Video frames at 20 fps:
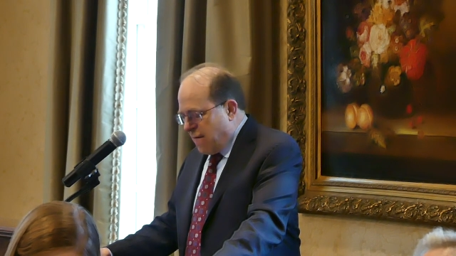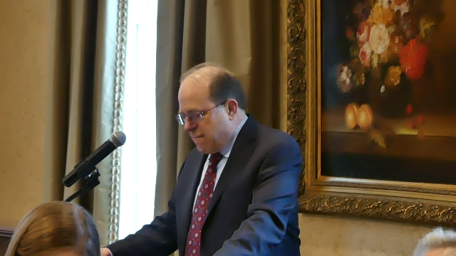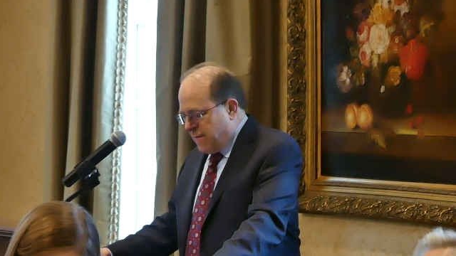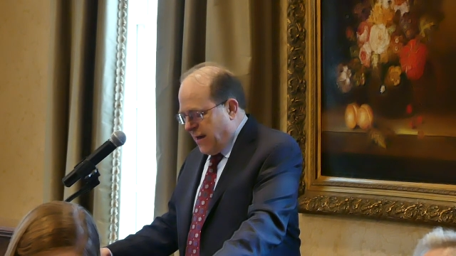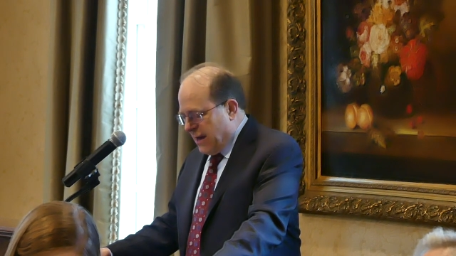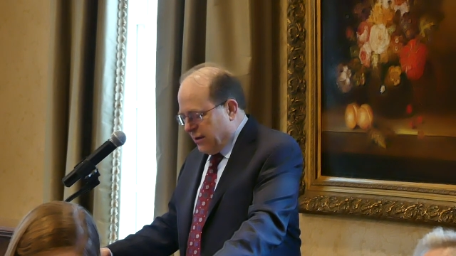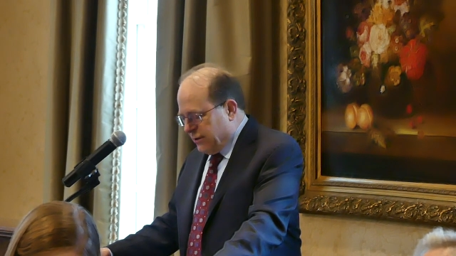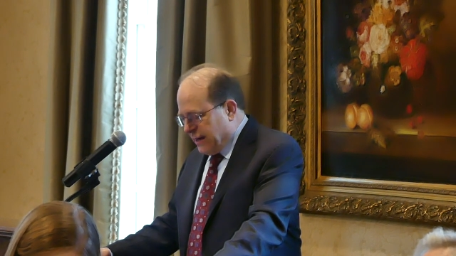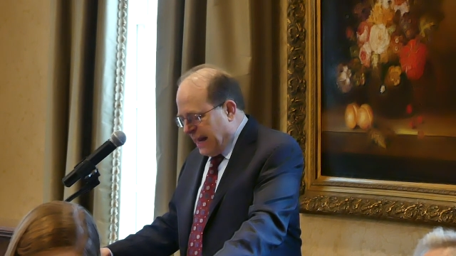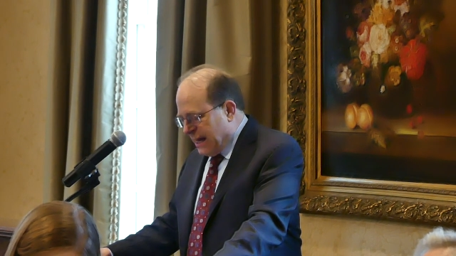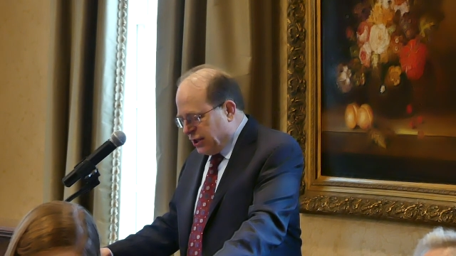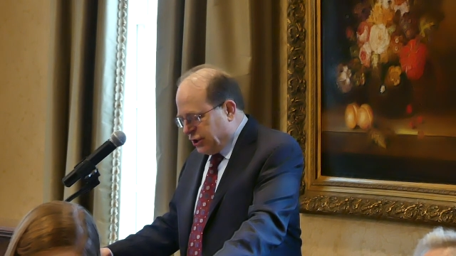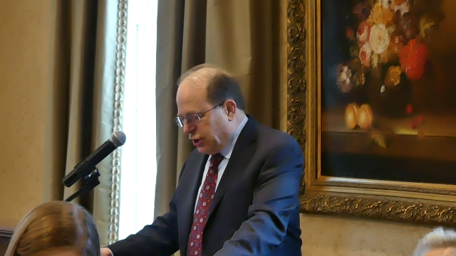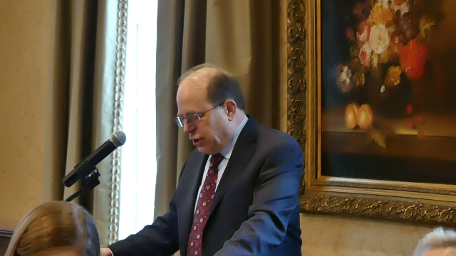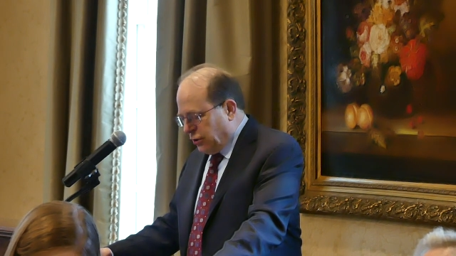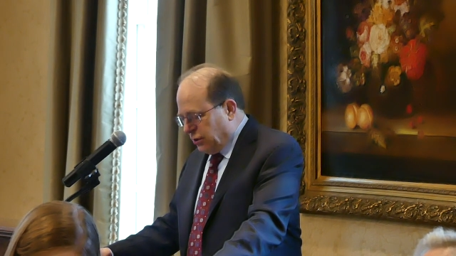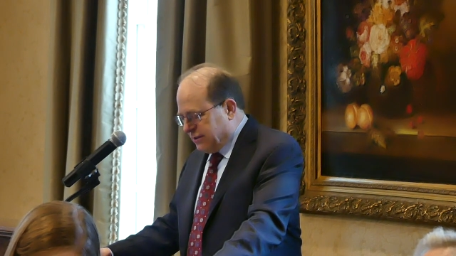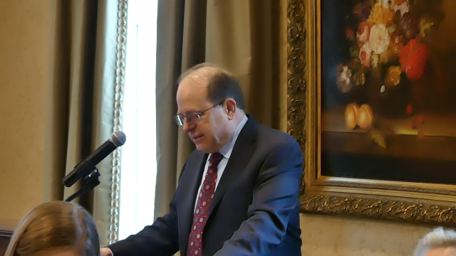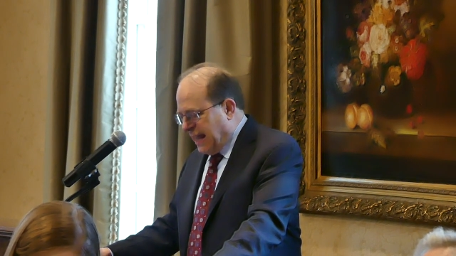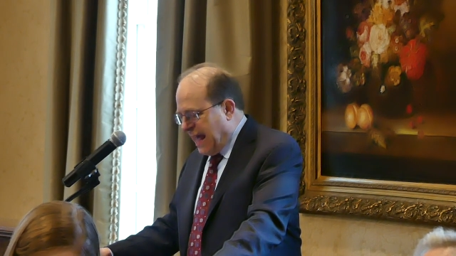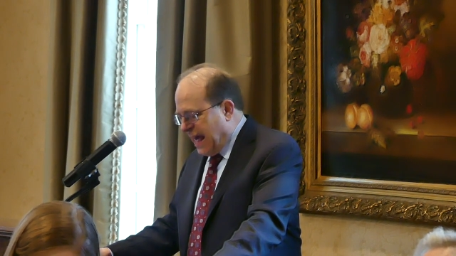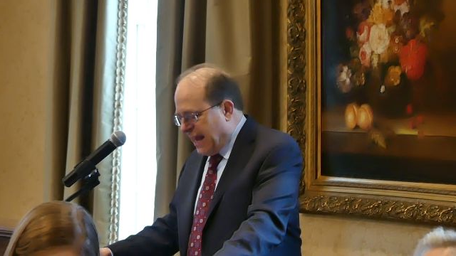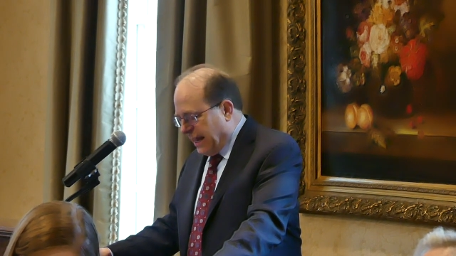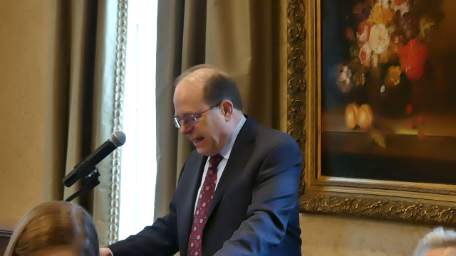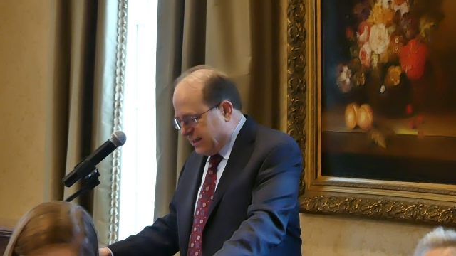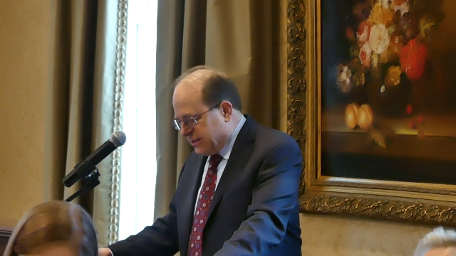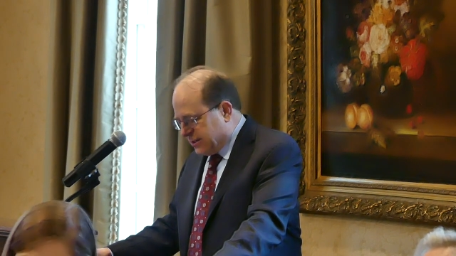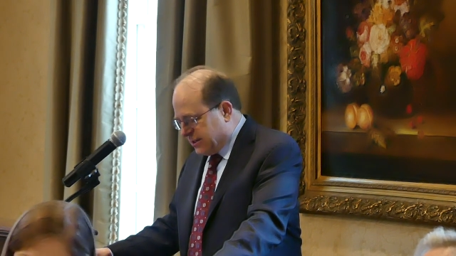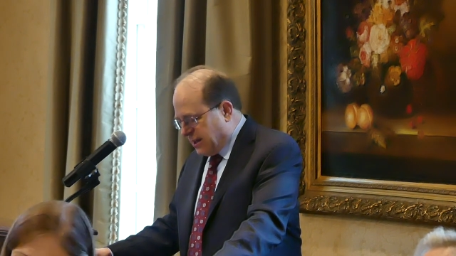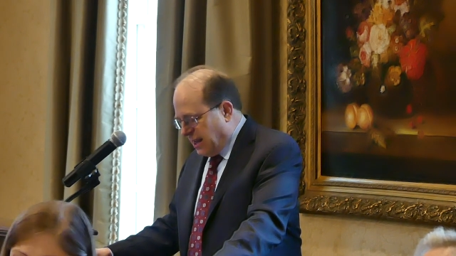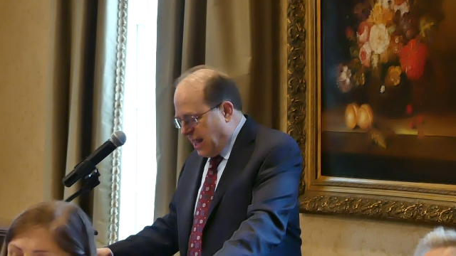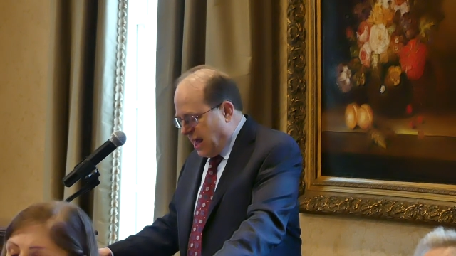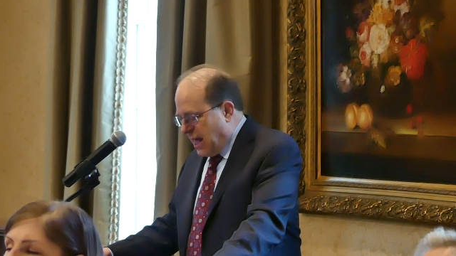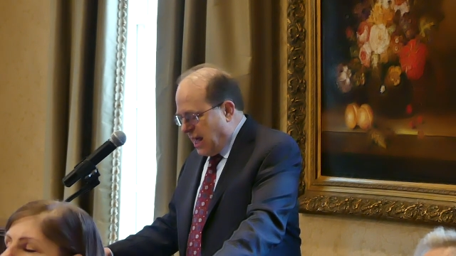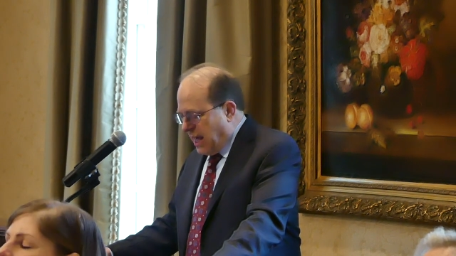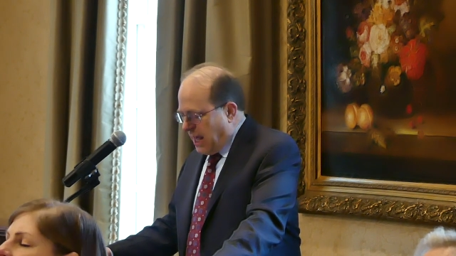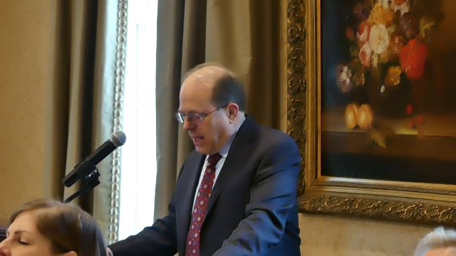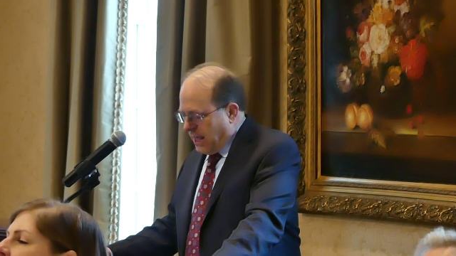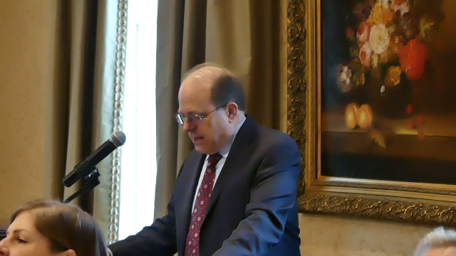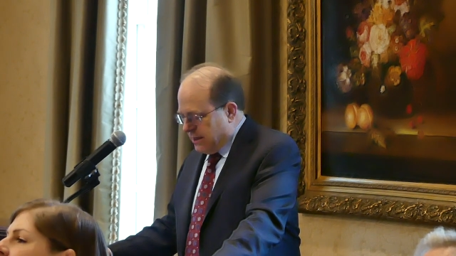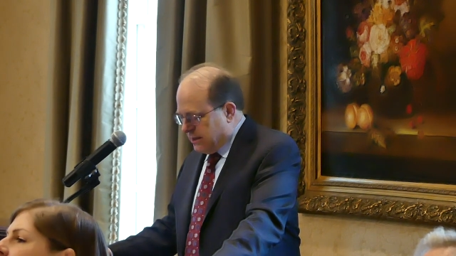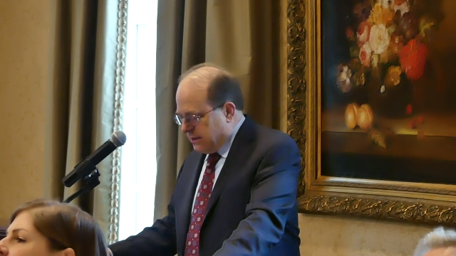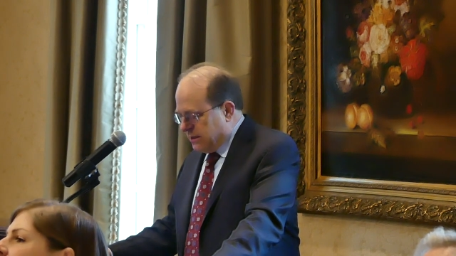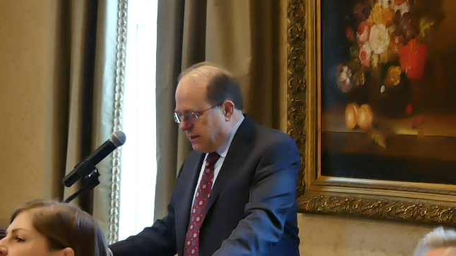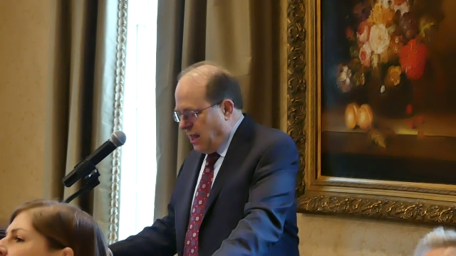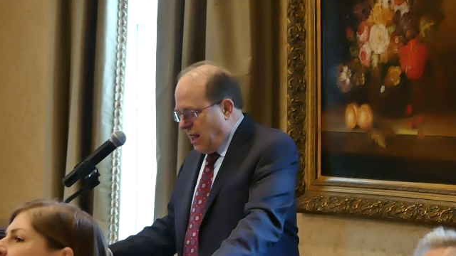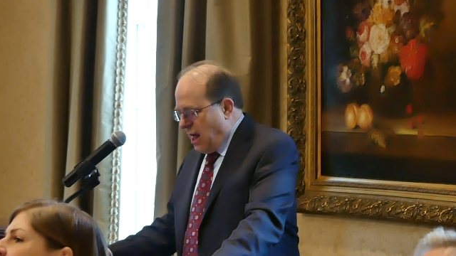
foundational tenets is